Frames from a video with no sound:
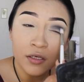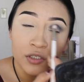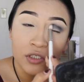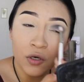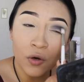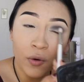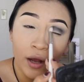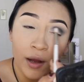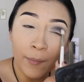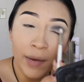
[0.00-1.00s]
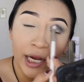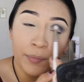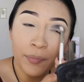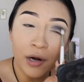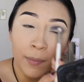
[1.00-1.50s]
So my
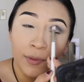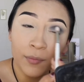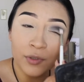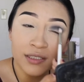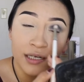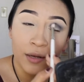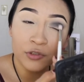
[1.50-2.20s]
problem was that I